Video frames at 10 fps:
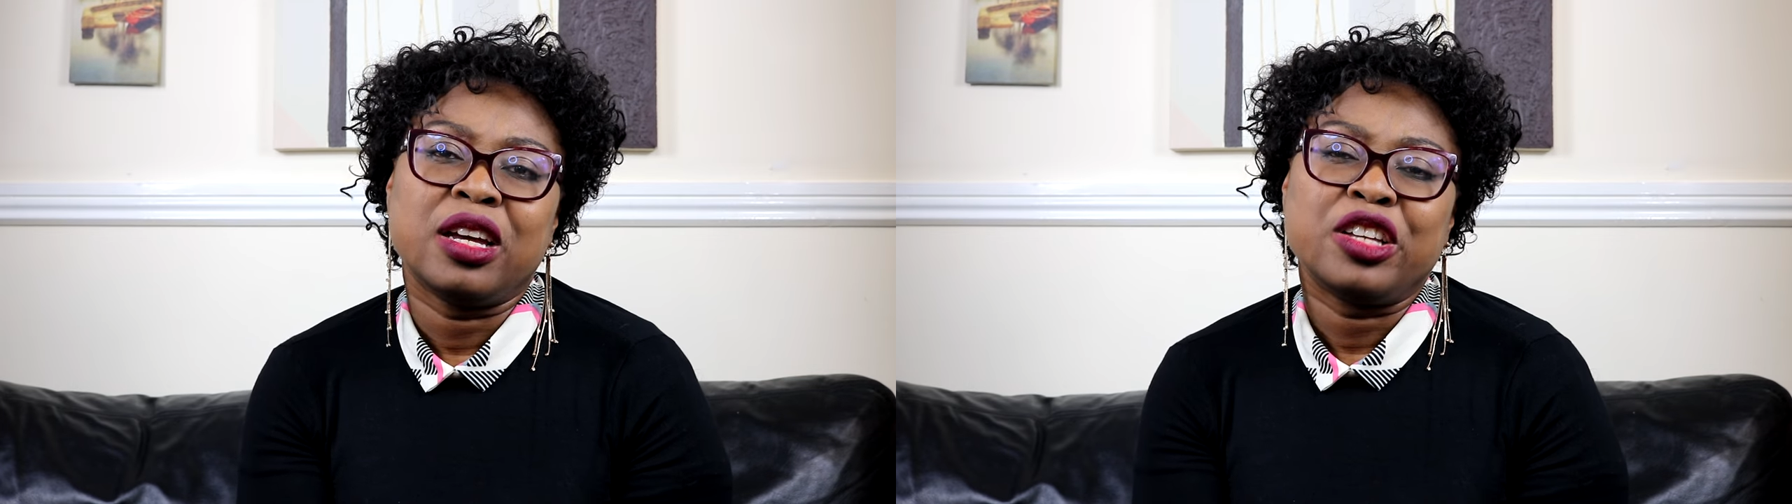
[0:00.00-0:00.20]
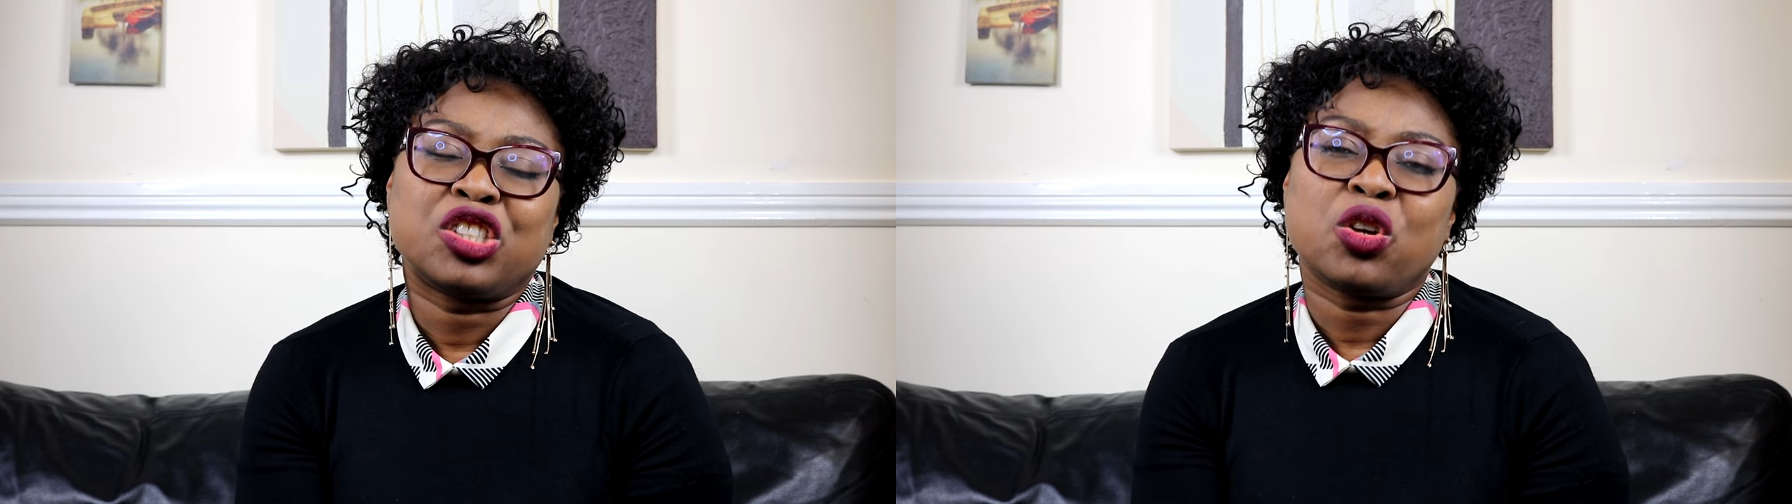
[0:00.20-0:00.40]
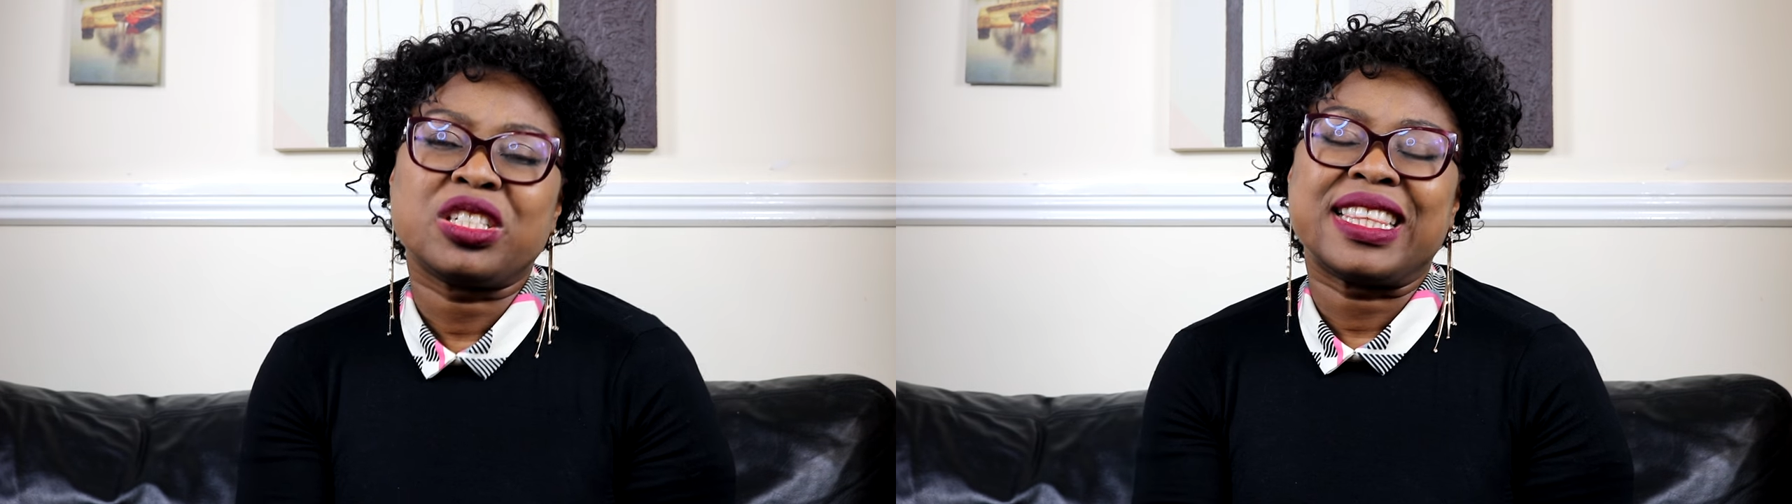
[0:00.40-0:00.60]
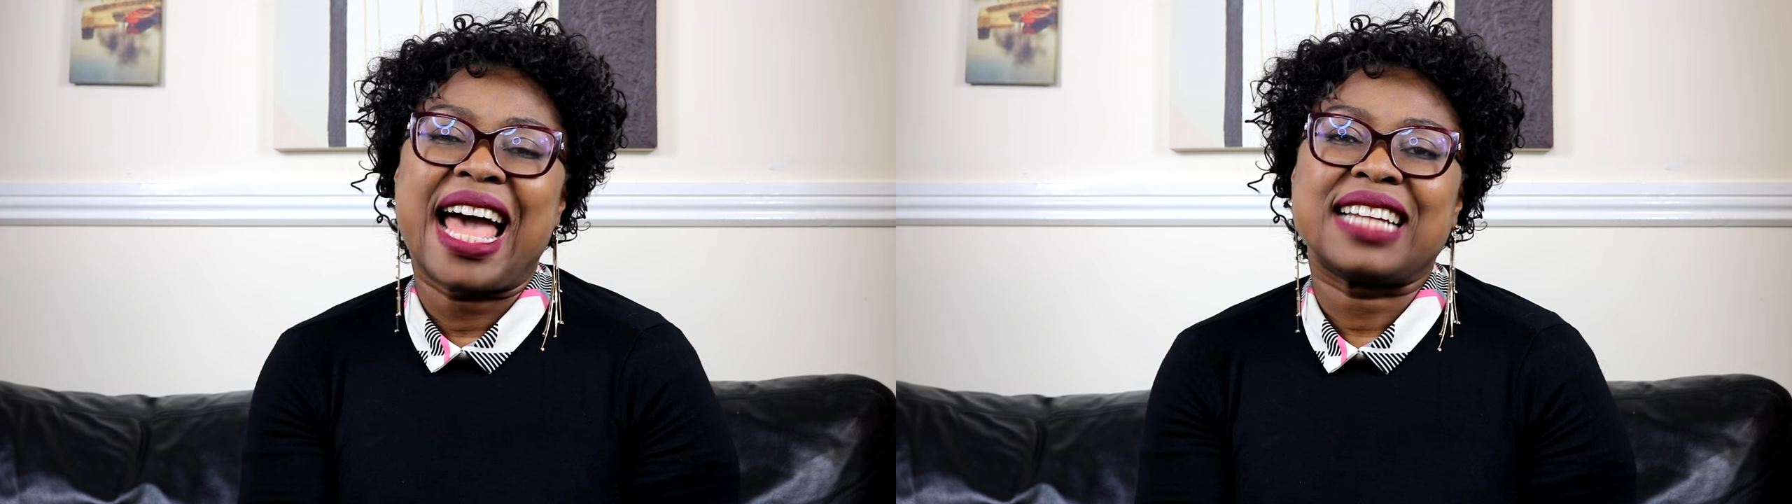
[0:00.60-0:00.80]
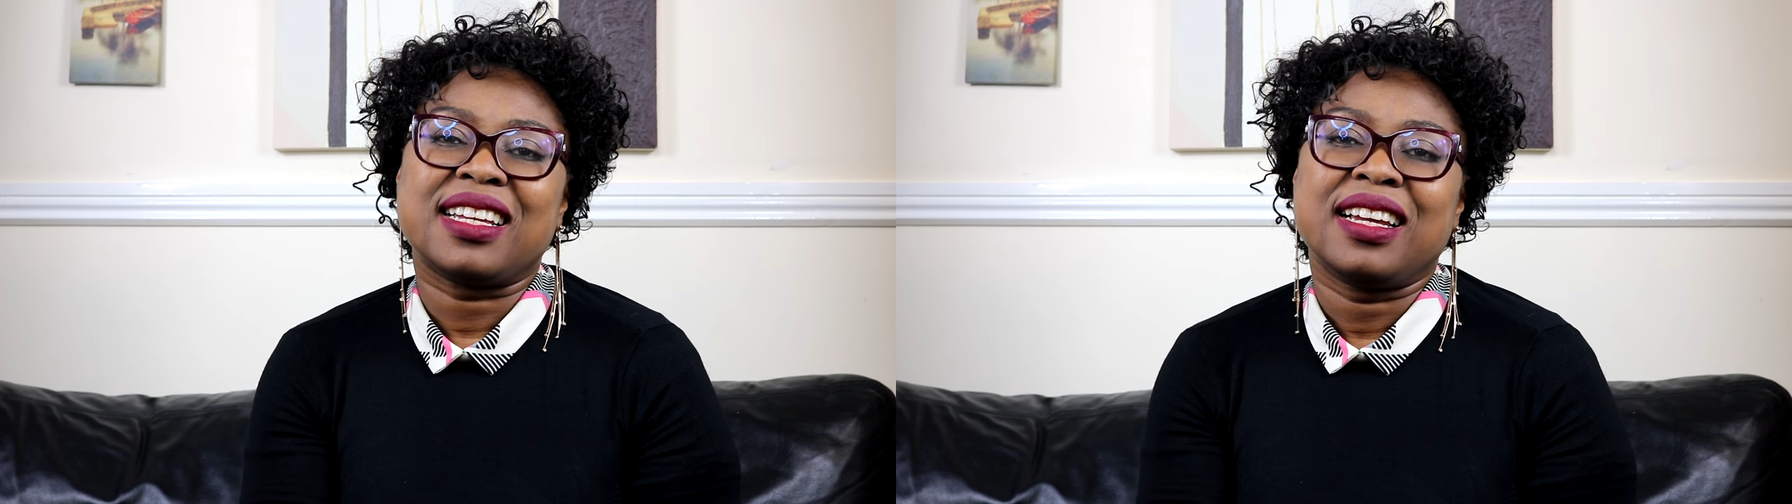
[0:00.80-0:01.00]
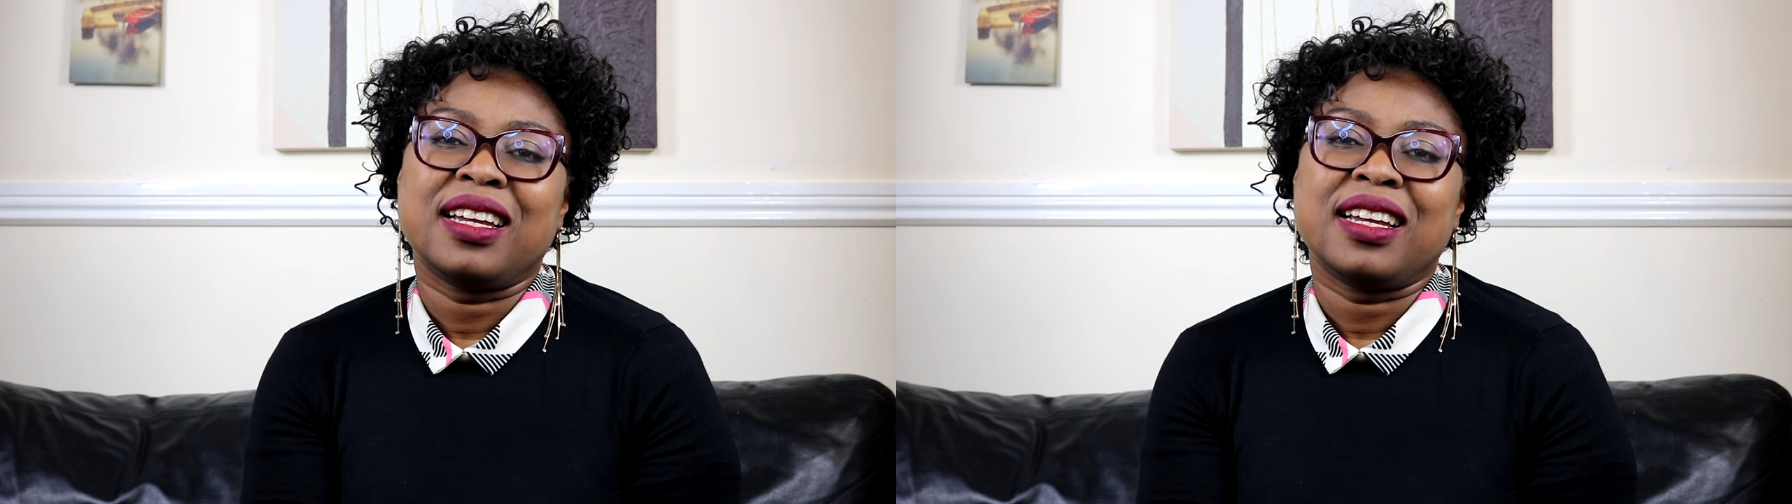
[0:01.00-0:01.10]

such that